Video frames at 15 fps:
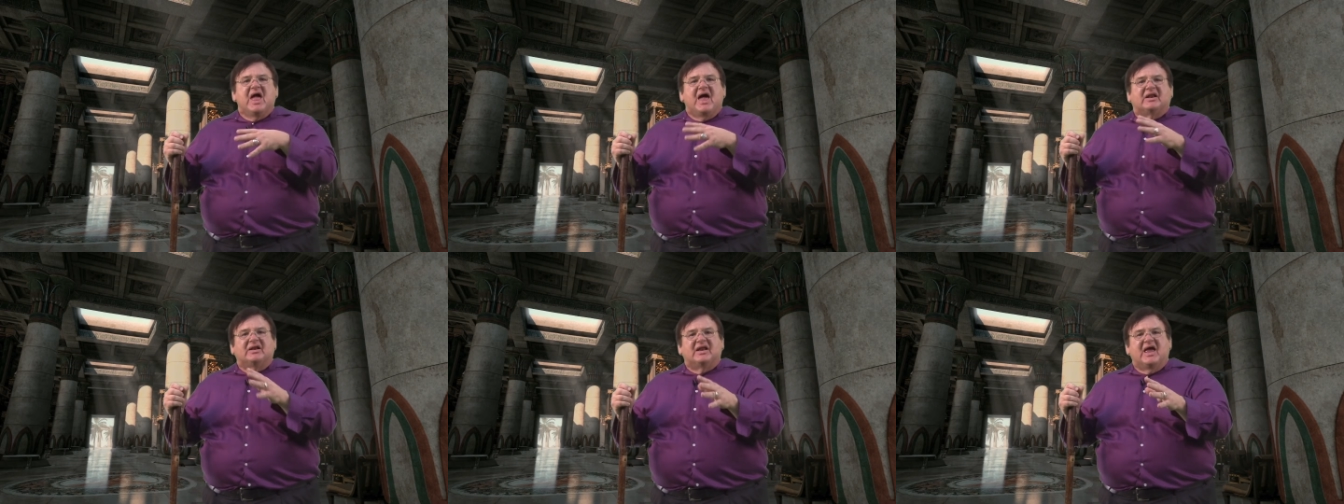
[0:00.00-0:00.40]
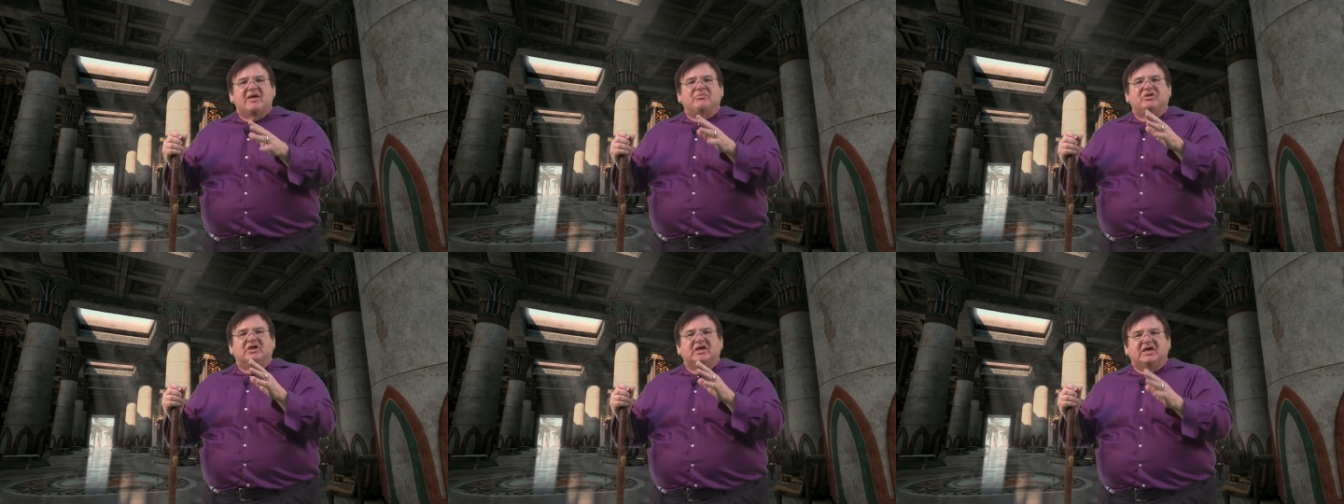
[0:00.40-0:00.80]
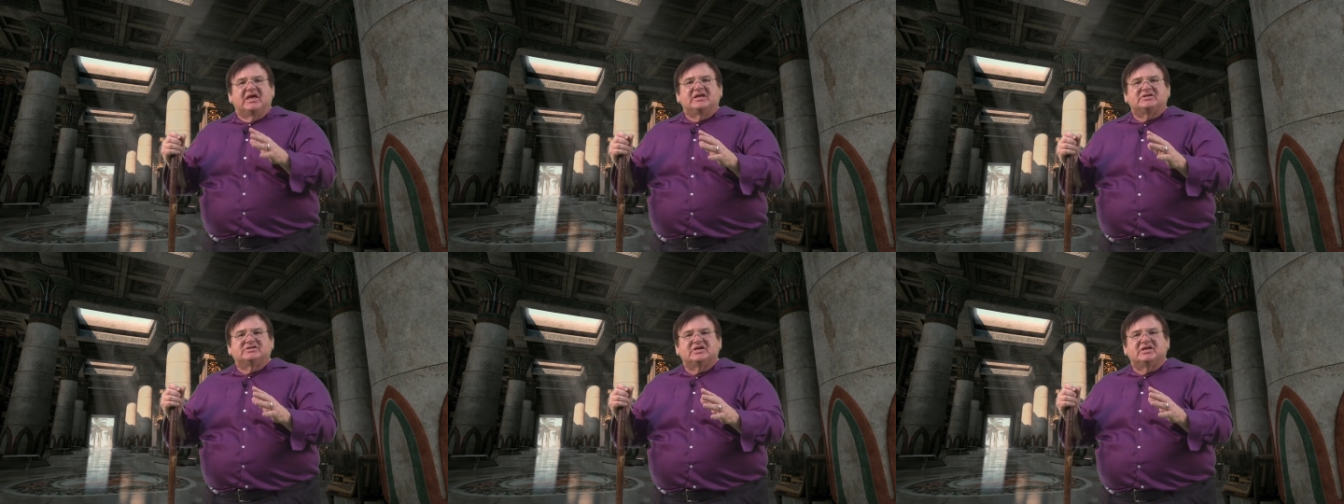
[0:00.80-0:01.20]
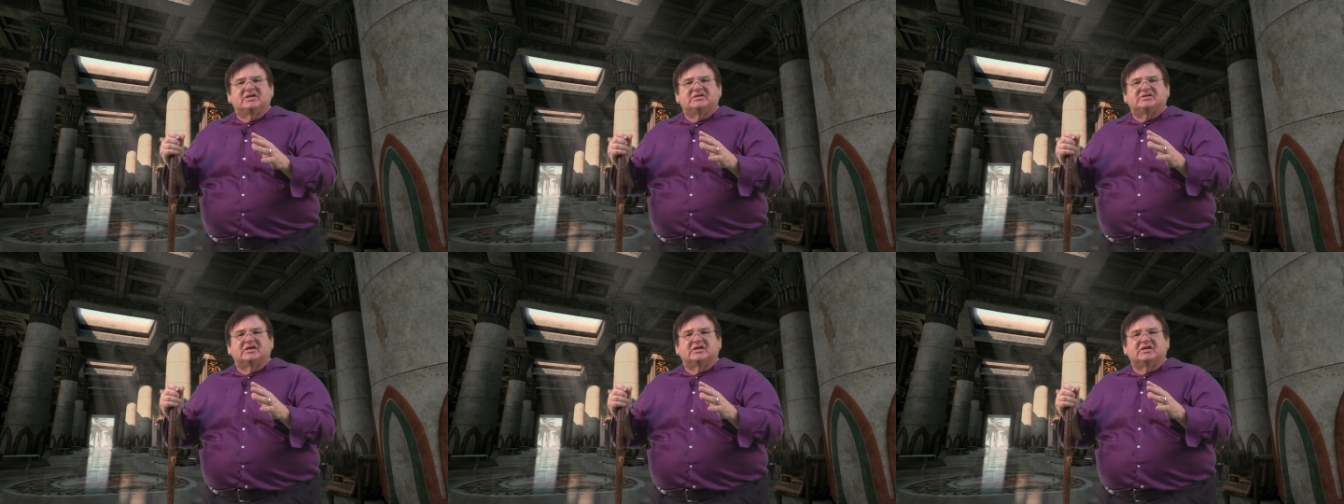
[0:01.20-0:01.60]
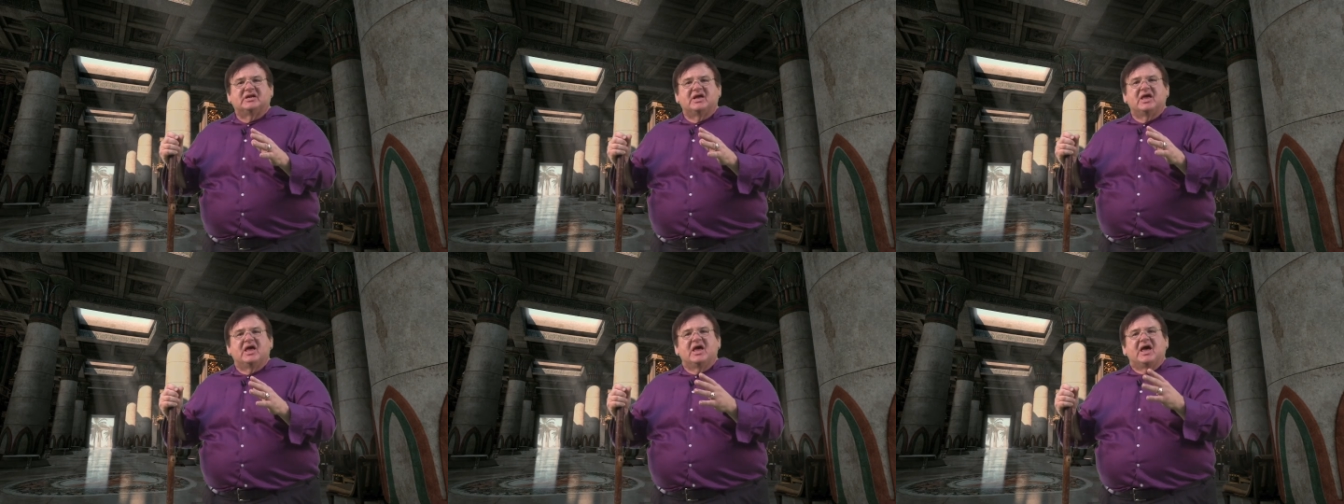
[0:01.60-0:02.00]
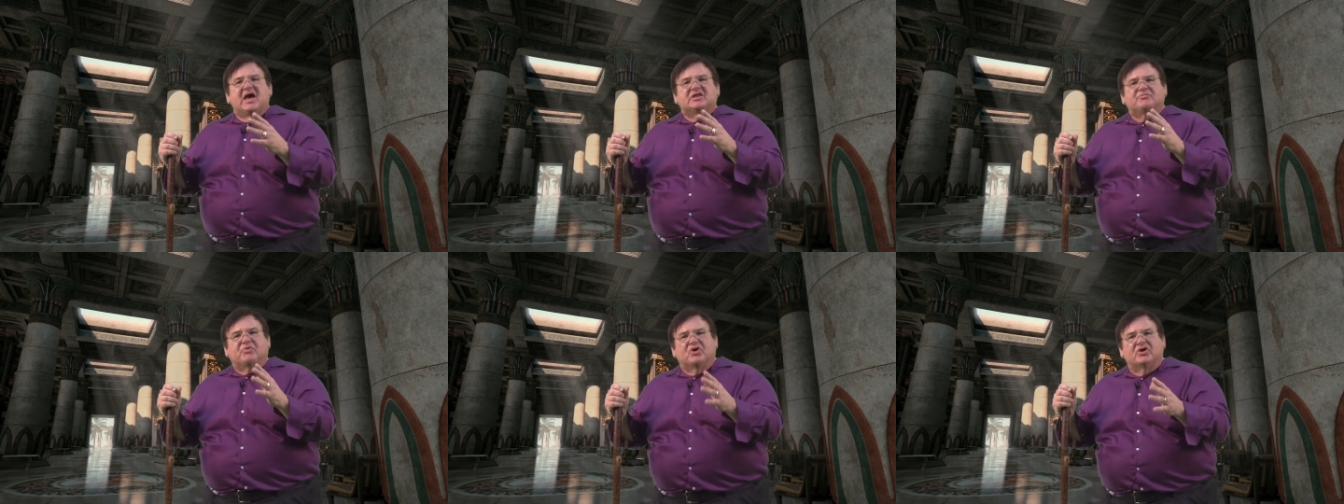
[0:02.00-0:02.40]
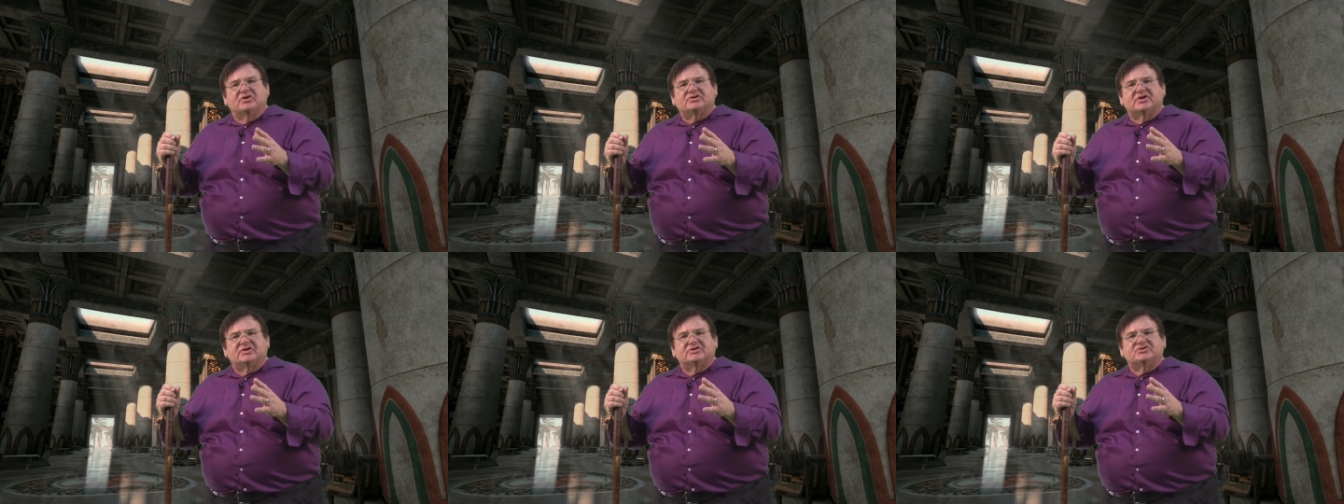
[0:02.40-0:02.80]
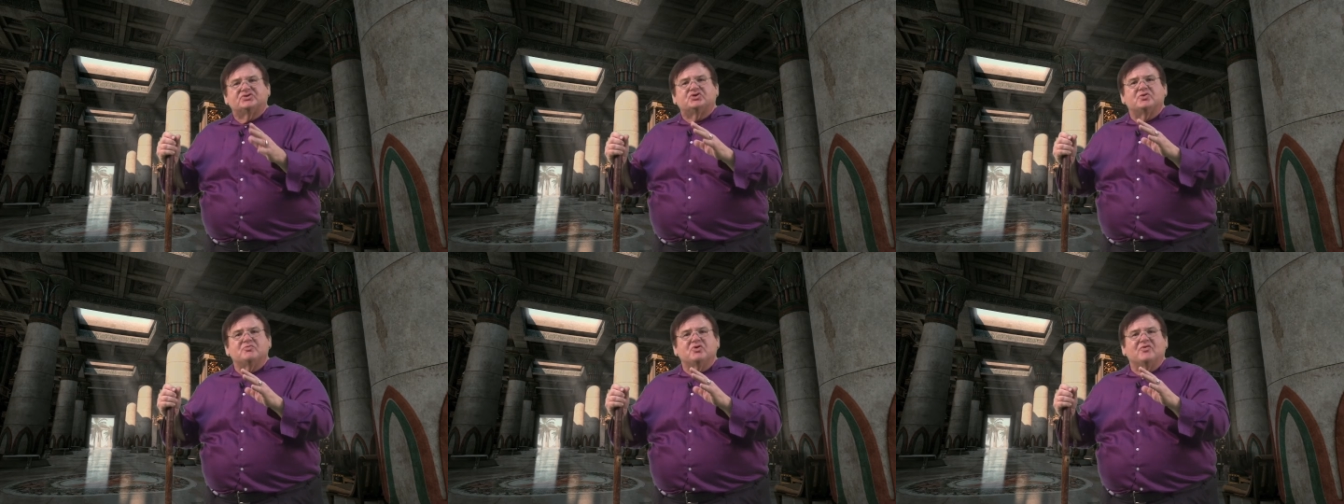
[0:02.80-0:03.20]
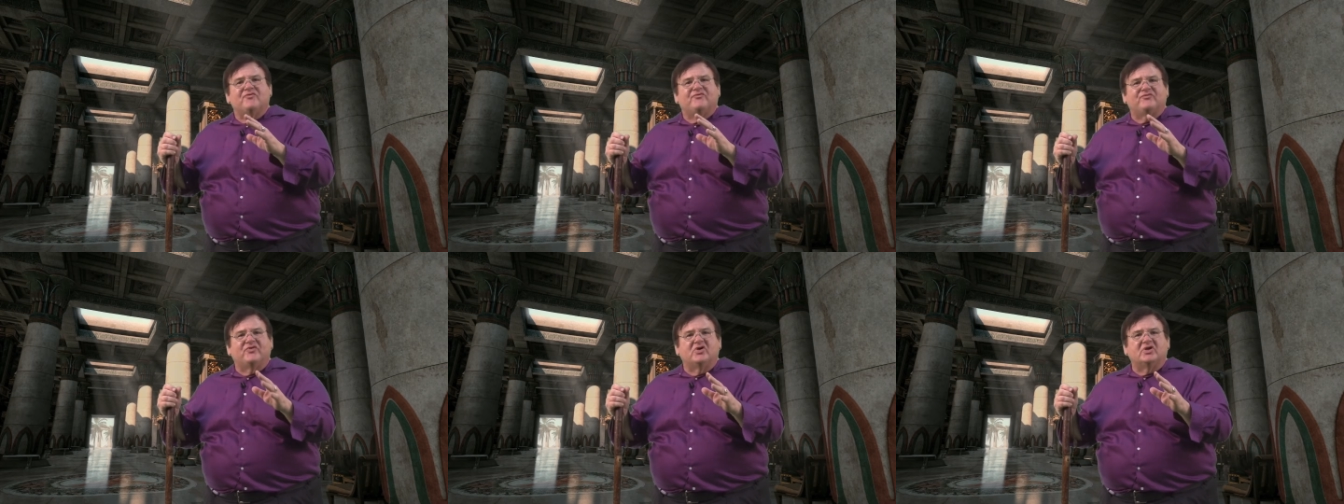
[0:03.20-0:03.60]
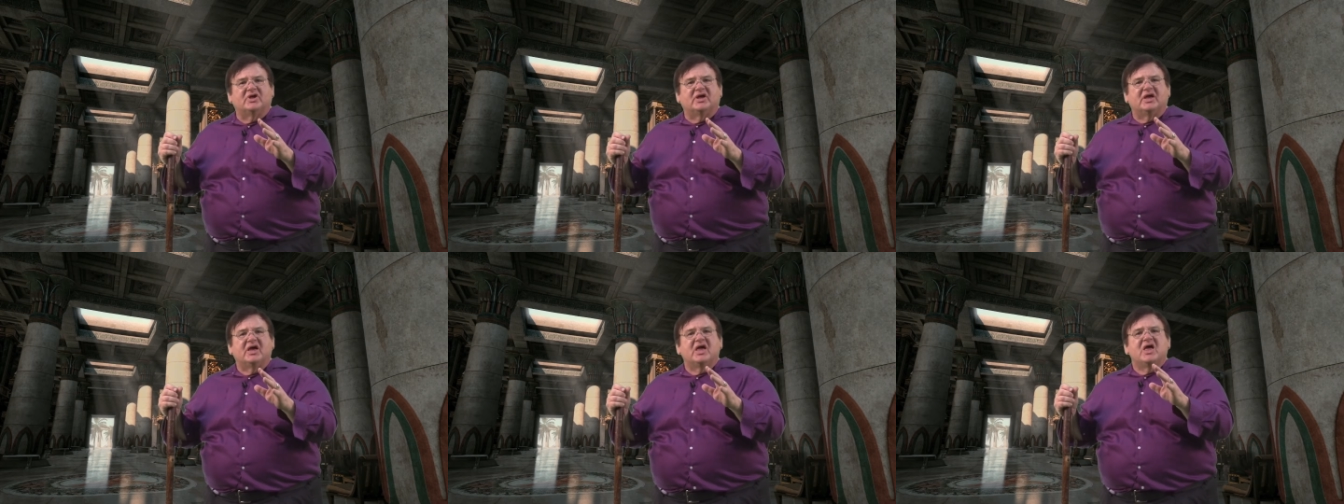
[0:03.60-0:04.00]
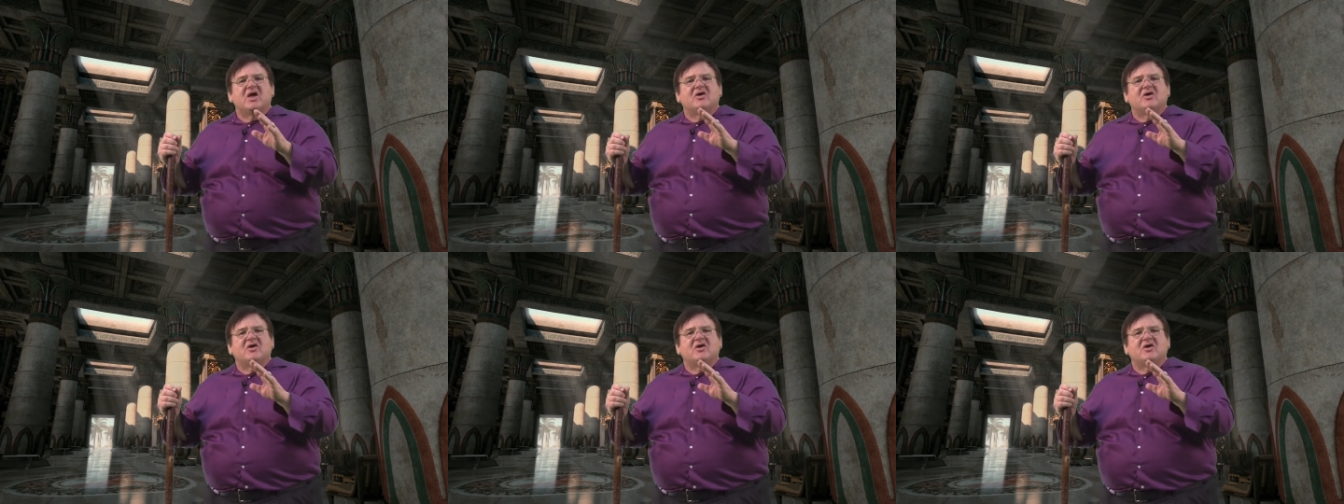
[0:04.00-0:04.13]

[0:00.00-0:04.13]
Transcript: at enabling each citizen as persons to move fully